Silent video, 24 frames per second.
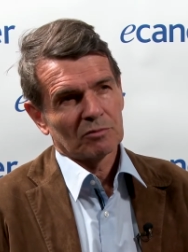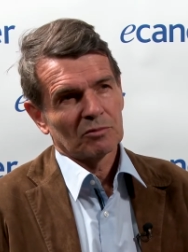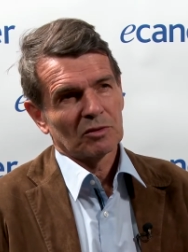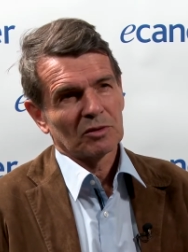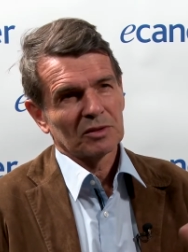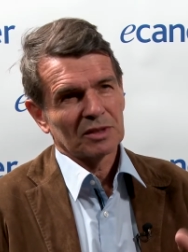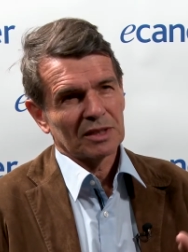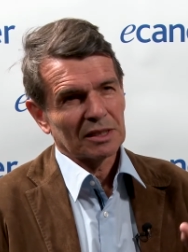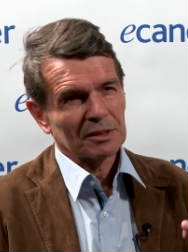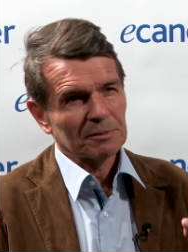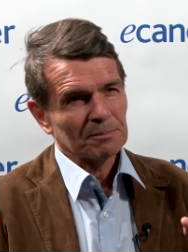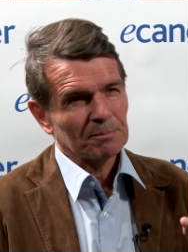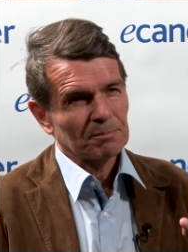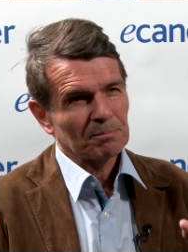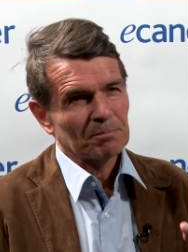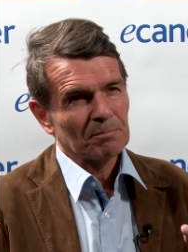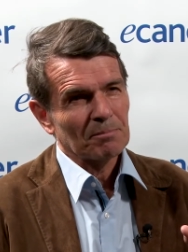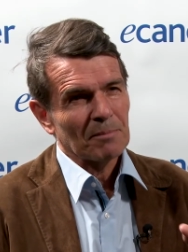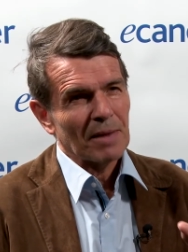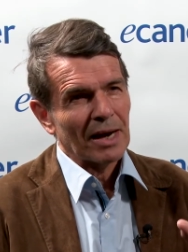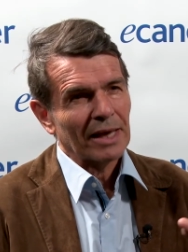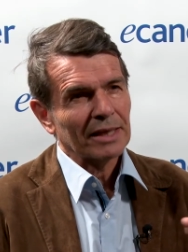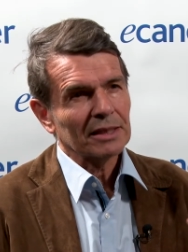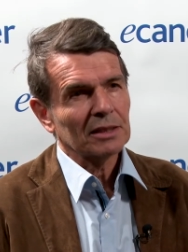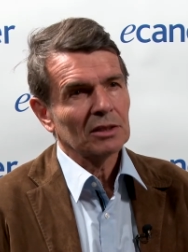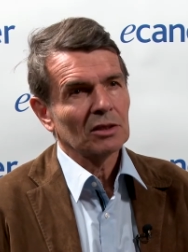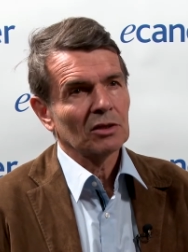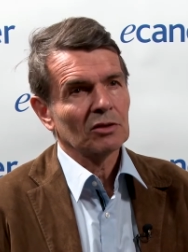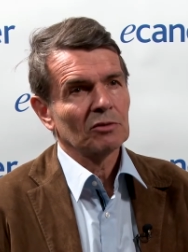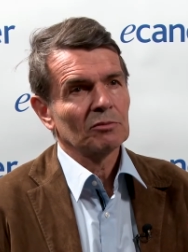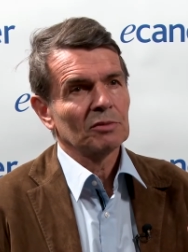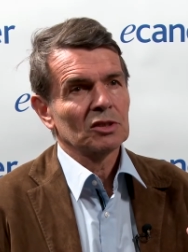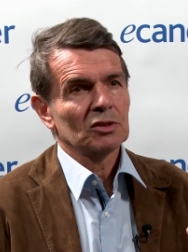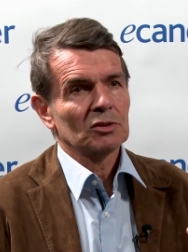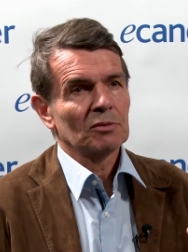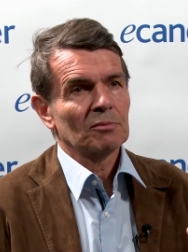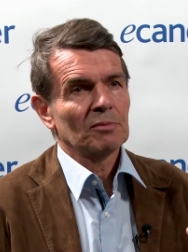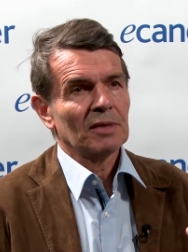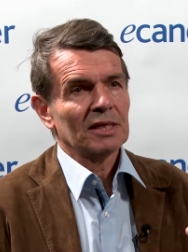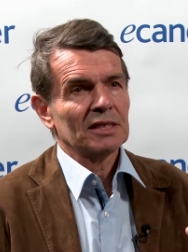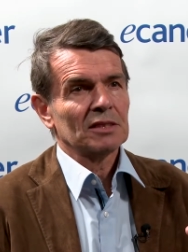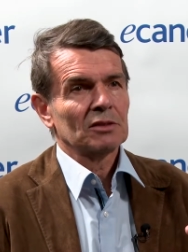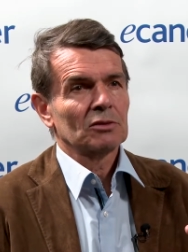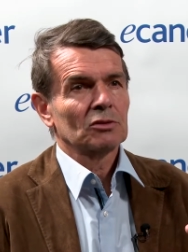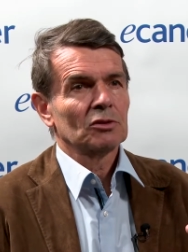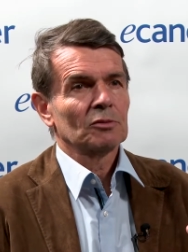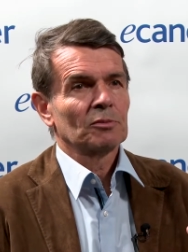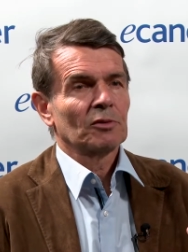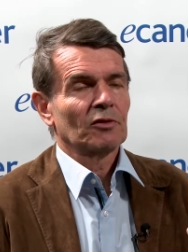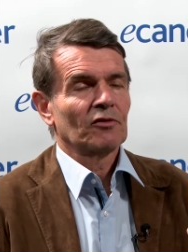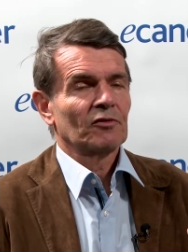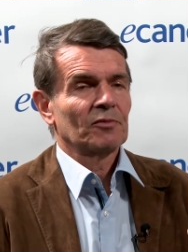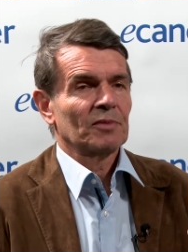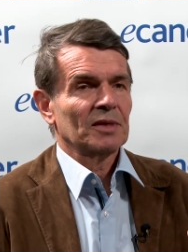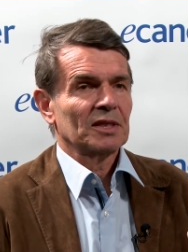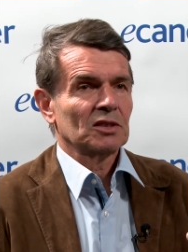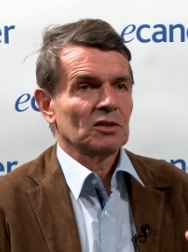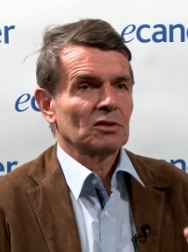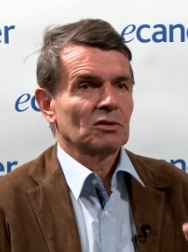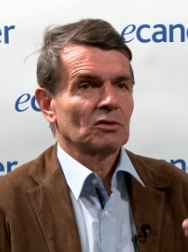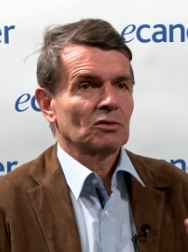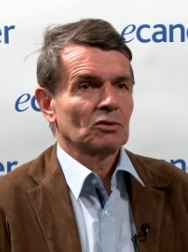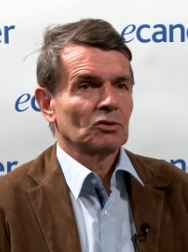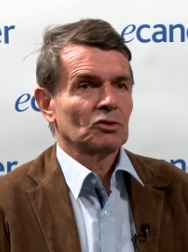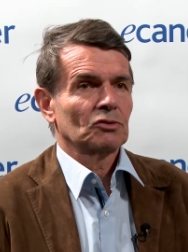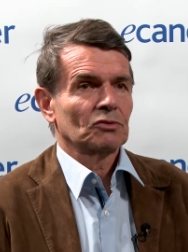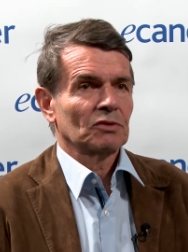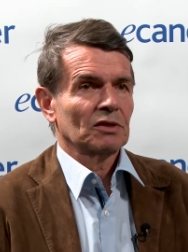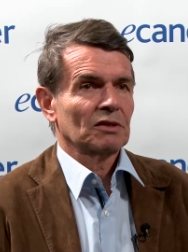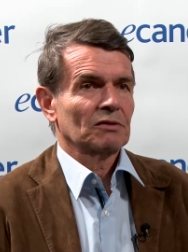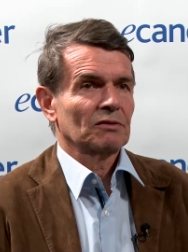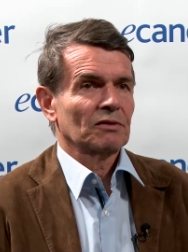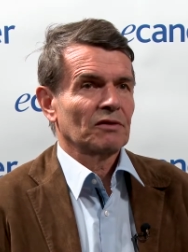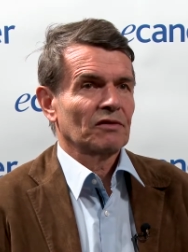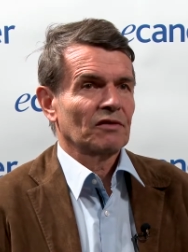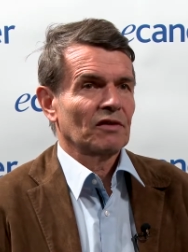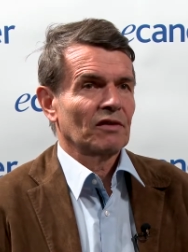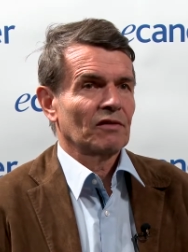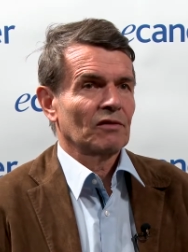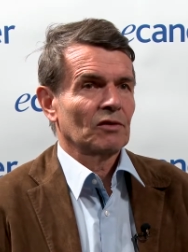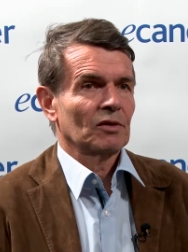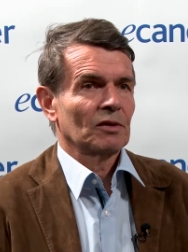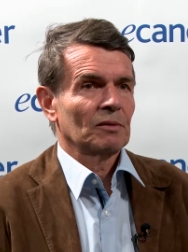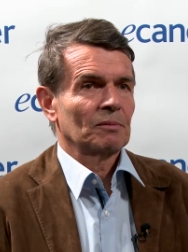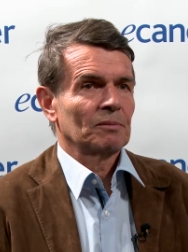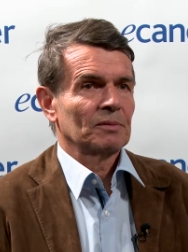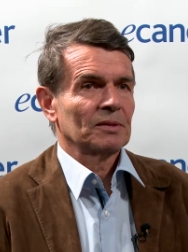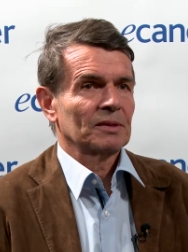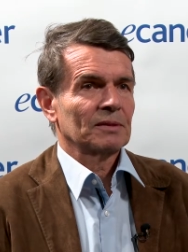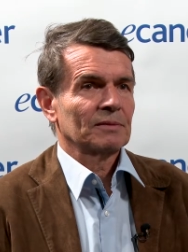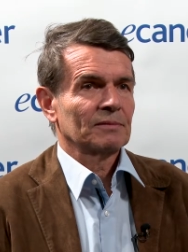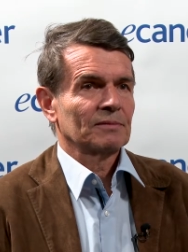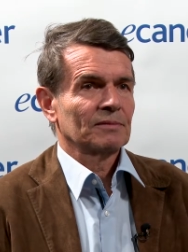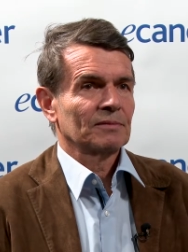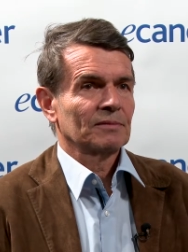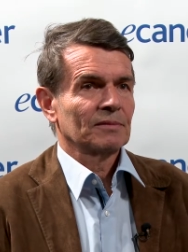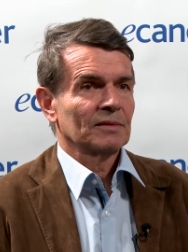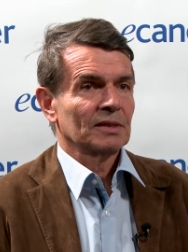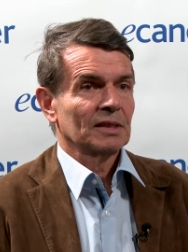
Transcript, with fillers: but that might not be the best group of patients to treat with nivolumab.